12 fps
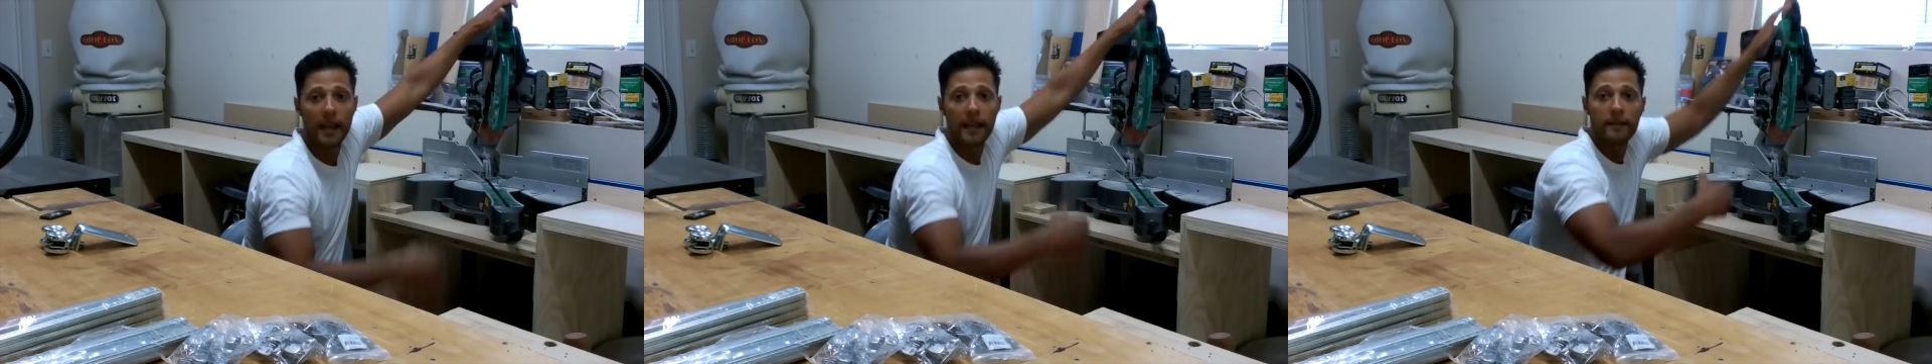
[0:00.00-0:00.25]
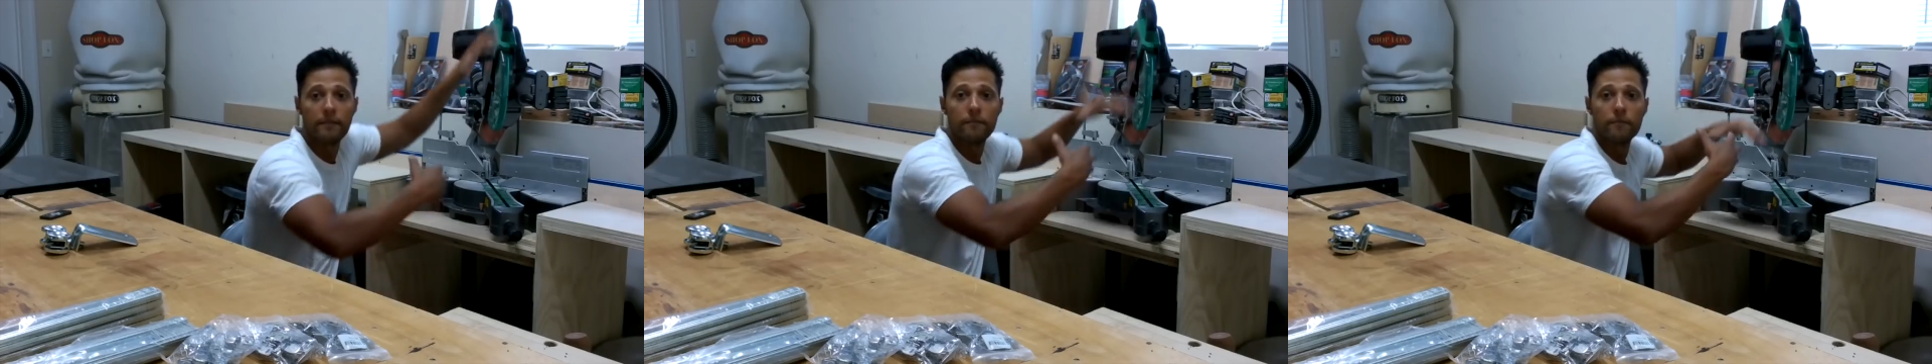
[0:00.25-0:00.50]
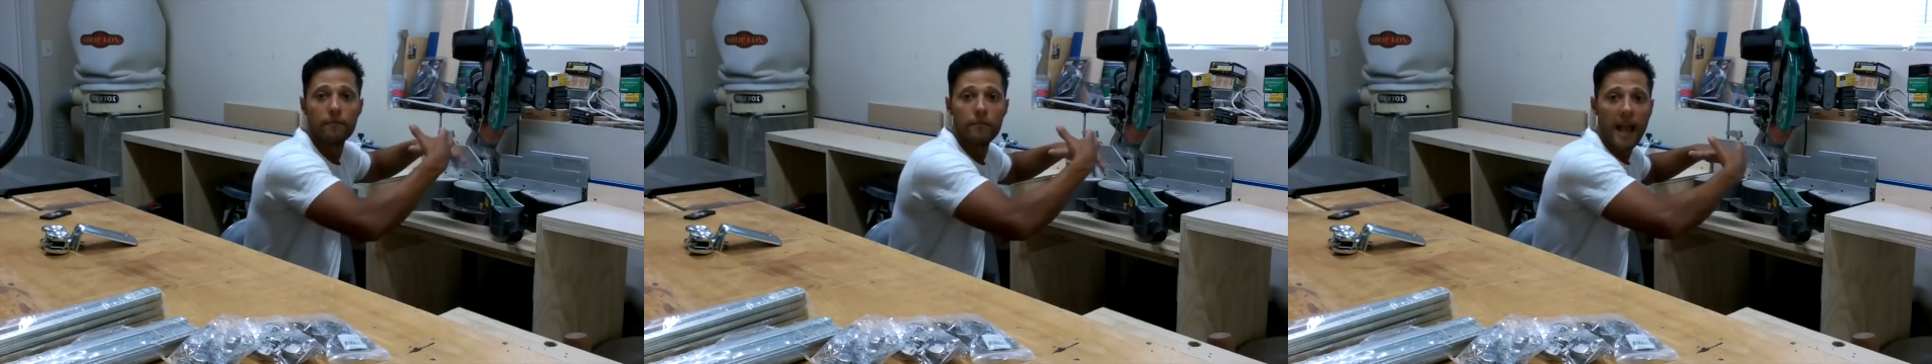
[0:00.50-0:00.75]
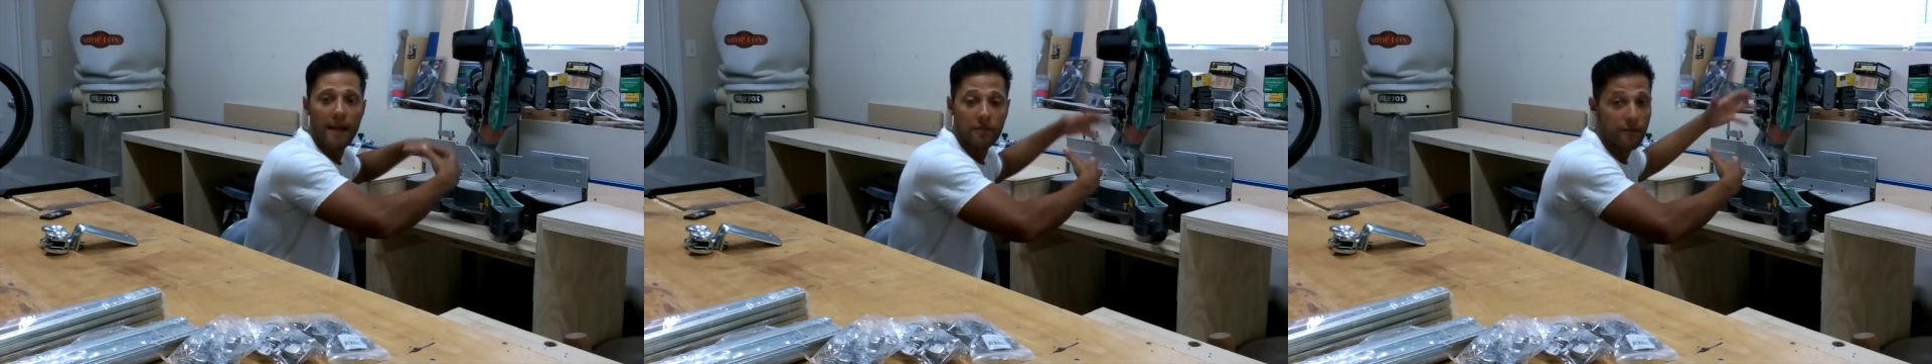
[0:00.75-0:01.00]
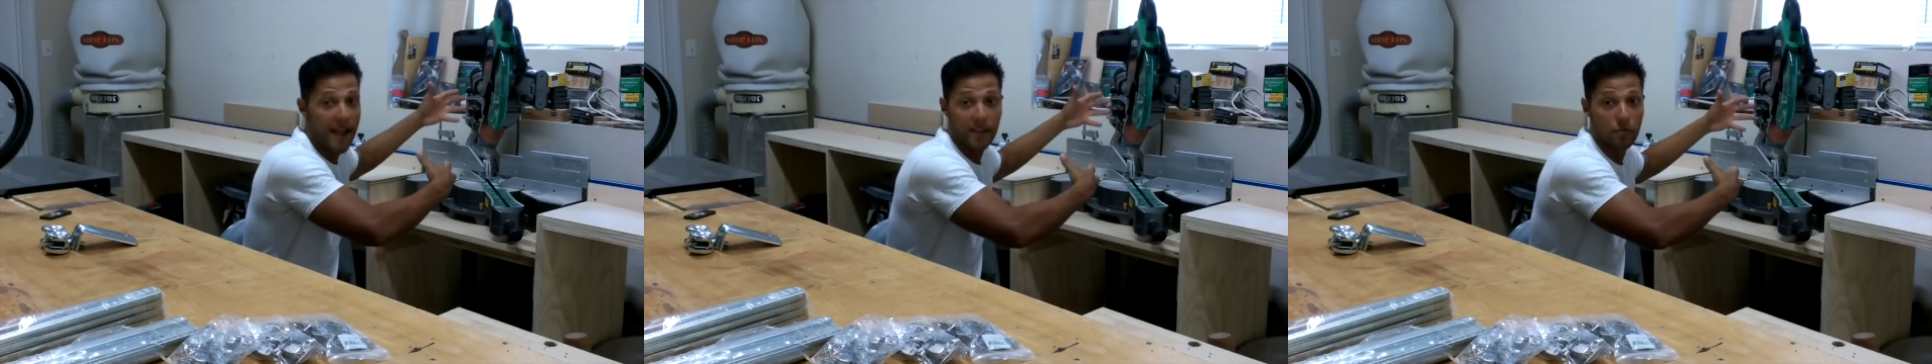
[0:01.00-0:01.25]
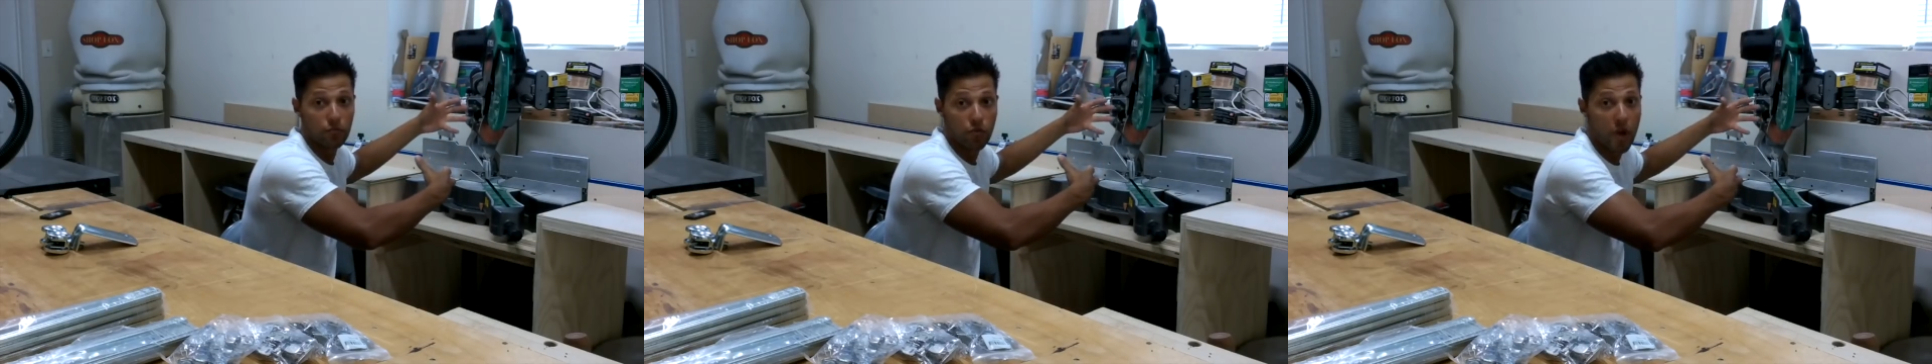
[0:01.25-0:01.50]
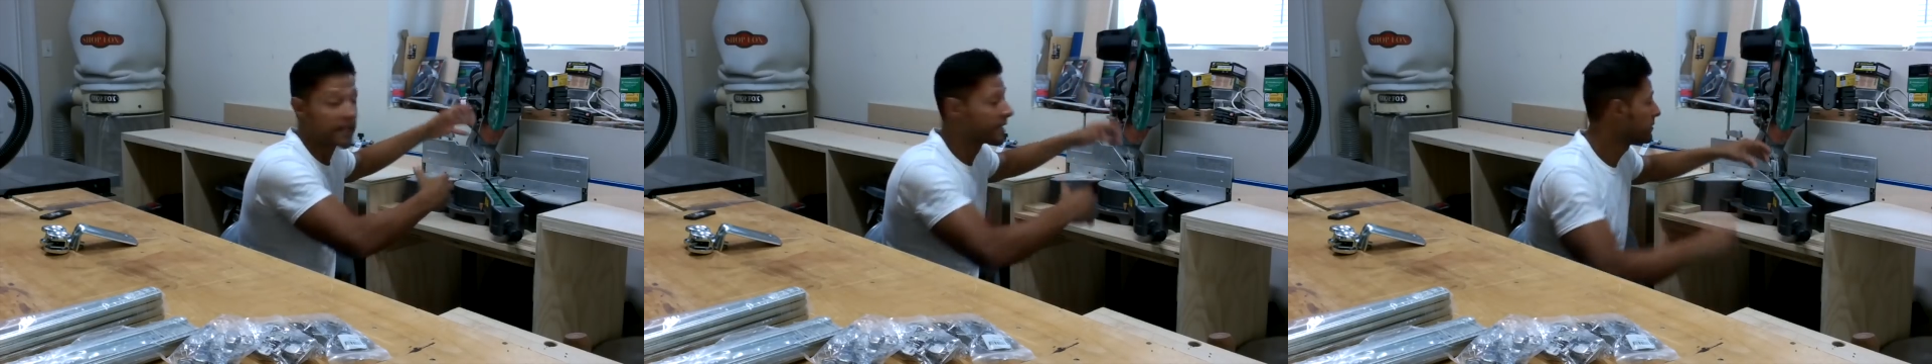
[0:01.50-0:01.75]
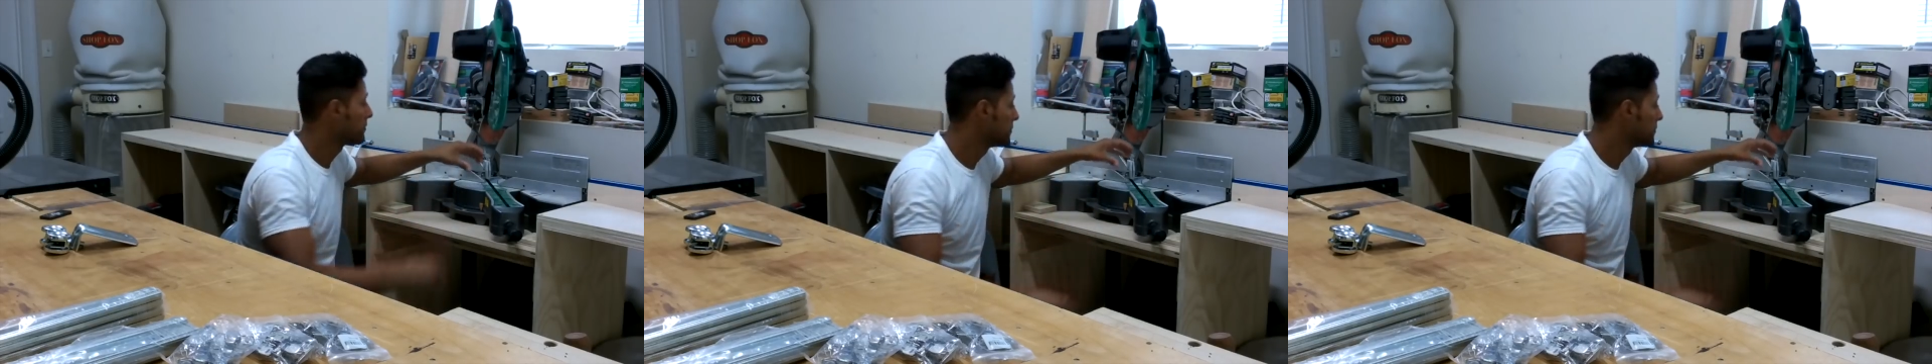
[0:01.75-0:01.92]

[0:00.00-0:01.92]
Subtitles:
and have the vacuum running,